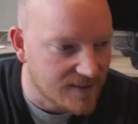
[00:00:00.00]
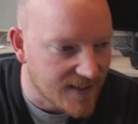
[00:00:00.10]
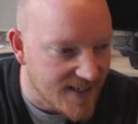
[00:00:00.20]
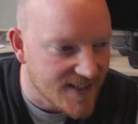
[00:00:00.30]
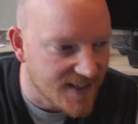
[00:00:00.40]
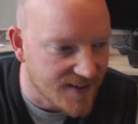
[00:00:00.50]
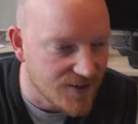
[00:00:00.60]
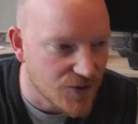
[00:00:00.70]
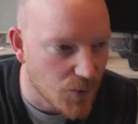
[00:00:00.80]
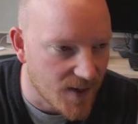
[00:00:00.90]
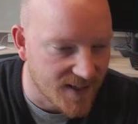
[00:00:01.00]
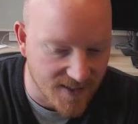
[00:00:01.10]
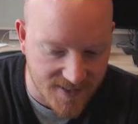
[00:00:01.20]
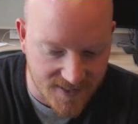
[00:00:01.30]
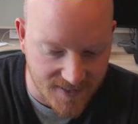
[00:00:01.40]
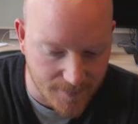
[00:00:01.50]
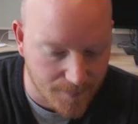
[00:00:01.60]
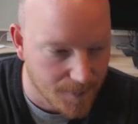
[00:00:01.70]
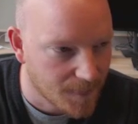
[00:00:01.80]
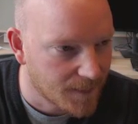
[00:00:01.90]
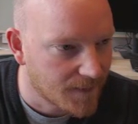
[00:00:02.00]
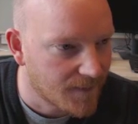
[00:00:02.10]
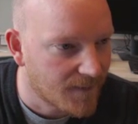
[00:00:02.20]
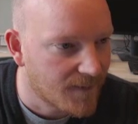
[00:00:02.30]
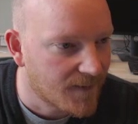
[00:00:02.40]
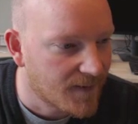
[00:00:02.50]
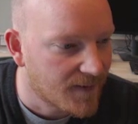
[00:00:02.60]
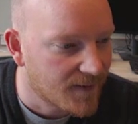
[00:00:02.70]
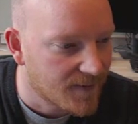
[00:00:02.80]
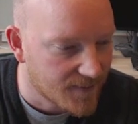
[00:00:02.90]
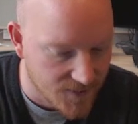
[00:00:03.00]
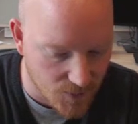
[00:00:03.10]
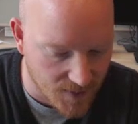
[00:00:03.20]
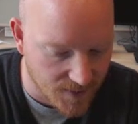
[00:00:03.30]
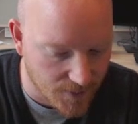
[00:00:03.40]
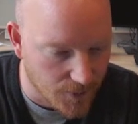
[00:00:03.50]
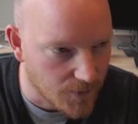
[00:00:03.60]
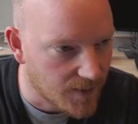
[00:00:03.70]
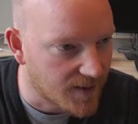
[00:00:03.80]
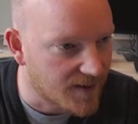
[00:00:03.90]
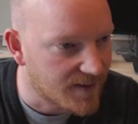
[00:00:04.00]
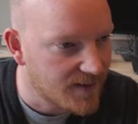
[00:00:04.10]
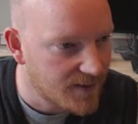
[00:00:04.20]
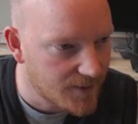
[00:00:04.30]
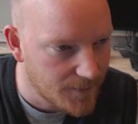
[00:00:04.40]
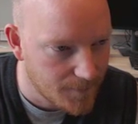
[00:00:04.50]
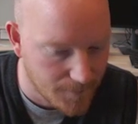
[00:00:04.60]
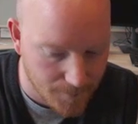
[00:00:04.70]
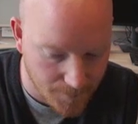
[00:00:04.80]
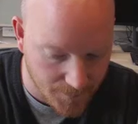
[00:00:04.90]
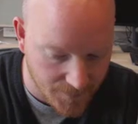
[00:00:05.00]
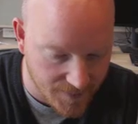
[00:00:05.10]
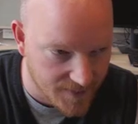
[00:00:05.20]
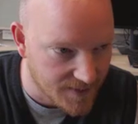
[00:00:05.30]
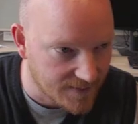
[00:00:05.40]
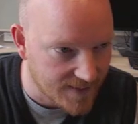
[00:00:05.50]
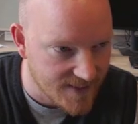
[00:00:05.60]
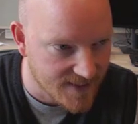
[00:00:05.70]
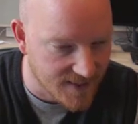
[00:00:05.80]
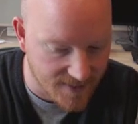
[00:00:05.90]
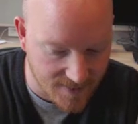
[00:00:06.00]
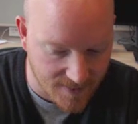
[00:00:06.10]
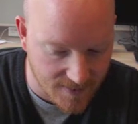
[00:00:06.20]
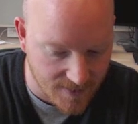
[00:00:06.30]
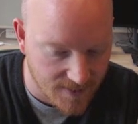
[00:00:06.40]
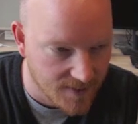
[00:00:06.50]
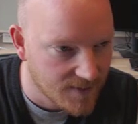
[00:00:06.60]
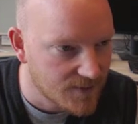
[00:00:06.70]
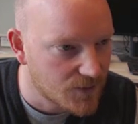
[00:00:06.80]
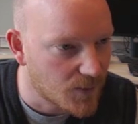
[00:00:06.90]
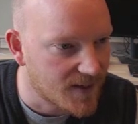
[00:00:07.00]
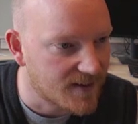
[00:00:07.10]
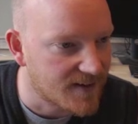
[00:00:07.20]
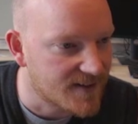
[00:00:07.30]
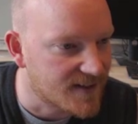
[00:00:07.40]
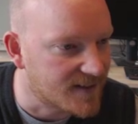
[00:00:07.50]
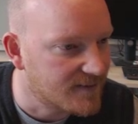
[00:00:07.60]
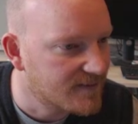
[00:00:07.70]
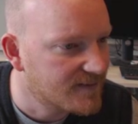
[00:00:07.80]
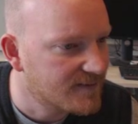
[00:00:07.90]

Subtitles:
less than 2019. So we can go year less than 2019.